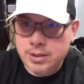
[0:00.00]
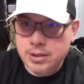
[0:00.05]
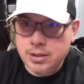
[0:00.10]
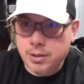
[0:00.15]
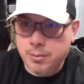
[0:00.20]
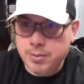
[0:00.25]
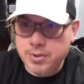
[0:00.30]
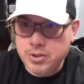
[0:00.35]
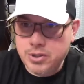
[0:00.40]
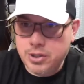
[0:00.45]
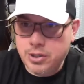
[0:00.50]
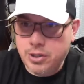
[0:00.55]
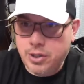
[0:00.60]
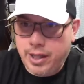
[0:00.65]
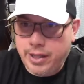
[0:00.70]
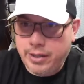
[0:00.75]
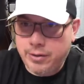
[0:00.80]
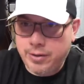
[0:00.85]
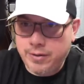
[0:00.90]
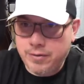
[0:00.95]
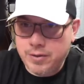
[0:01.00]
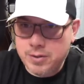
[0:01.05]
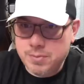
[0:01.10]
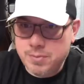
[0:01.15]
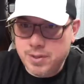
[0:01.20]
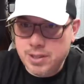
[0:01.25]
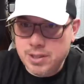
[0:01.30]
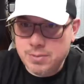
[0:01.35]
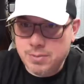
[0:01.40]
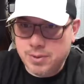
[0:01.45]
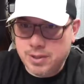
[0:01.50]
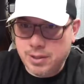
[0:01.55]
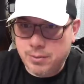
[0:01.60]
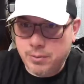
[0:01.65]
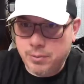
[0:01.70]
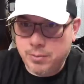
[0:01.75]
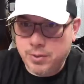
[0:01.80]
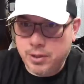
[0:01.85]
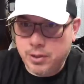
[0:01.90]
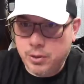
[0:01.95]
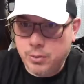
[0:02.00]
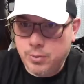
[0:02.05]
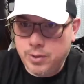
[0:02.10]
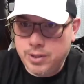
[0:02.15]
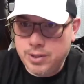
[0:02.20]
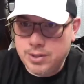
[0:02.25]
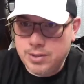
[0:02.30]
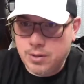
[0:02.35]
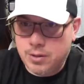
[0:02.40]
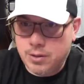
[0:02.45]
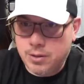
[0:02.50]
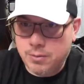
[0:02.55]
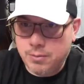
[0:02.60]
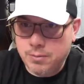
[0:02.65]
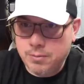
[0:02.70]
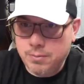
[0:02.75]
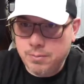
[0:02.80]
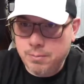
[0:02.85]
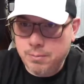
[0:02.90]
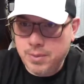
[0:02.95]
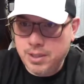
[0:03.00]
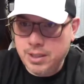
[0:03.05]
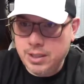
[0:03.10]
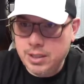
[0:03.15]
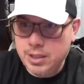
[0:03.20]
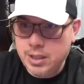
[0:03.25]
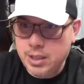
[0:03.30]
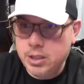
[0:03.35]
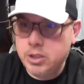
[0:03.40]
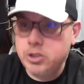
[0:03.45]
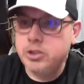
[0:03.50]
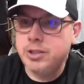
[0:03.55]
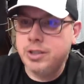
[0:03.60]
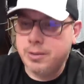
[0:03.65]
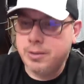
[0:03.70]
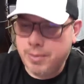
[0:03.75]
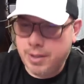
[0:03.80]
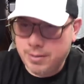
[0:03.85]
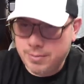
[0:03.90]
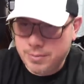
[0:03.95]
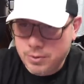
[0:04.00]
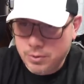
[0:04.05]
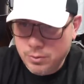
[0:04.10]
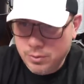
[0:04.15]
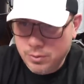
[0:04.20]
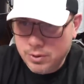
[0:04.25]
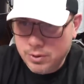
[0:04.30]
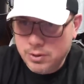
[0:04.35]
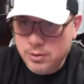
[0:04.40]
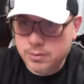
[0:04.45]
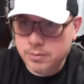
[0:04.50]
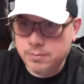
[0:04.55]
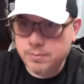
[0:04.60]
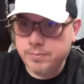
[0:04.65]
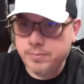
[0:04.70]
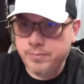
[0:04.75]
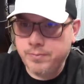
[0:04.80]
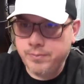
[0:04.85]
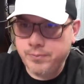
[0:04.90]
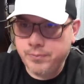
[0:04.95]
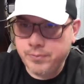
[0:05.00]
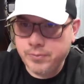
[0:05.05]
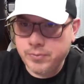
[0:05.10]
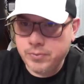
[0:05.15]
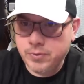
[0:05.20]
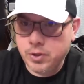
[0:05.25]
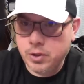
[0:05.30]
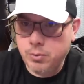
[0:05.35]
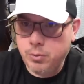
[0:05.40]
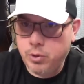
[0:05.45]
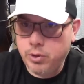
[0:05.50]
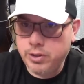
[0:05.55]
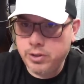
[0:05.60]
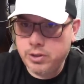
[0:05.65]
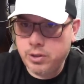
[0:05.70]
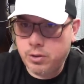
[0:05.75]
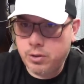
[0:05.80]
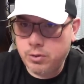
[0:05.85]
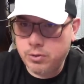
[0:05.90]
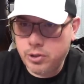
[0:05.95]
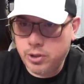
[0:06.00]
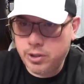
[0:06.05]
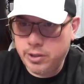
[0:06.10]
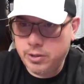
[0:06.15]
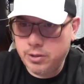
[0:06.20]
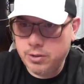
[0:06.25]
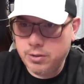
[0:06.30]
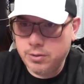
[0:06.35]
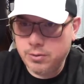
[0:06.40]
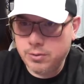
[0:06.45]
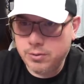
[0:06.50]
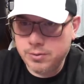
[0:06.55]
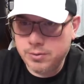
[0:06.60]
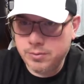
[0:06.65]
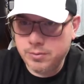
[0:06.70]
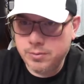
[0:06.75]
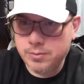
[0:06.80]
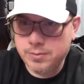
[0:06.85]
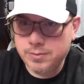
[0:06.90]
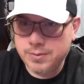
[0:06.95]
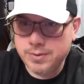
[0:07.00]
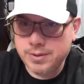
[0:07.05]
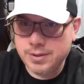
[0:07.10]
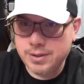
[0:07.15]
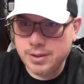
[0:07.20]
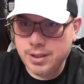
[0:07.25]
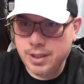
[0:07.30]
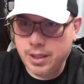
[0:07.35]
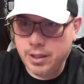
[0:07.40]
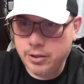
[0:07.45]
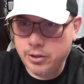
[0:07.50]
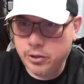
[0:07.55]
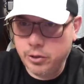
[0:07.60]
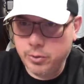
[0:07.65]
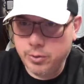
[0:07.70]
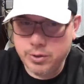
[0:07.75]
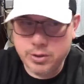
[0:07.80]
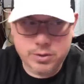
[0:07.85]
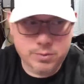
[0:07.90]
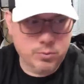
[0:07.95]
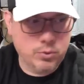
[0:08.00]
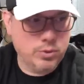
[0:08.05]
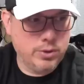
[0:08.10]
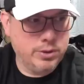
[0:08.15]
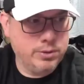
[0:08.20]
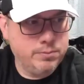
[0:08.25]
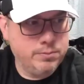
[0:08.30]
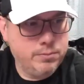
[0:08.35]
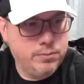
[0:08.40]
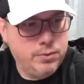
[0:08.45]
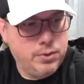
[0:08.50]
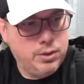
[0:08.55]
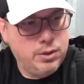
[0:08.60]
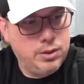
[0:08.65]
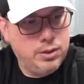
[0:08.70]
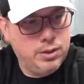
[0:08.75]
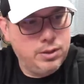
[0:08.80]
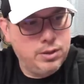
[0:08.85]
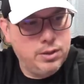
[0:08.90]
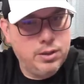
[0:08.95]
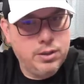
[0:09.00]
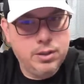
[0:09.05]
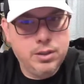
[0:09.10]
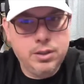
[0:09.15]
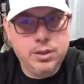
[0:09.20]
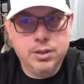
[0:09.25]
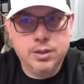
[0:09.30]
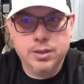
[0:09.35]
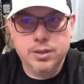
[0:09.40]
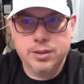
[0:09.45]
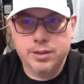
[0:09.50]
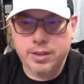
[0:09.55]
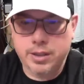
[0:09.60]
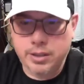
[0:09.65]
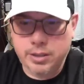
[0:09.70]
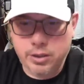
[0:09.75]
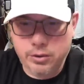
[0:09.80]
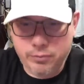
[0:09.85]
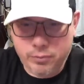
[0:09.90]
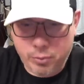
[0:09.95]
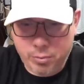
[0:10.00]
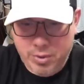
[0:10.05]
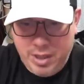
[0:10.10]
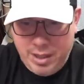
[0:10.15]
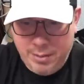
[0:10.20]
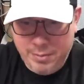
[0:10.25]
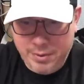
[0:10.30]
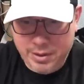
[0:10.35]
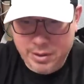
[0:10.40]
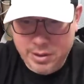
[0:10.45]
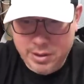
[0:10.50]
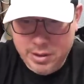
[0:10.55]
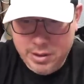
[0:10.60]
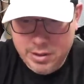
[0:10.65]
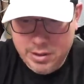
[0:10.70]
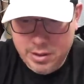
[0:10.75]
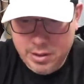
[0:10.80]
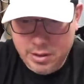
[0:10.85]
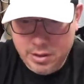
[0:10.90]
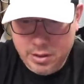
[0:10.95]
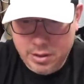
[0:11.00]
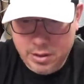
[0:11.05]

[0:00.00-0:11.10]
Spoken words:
Michelle, I don't have the space, but that would be a good way to start a mini niche. Yep, absolutely. Good morning, Turtle Trader. How you doing this morning? Thank you for popping in.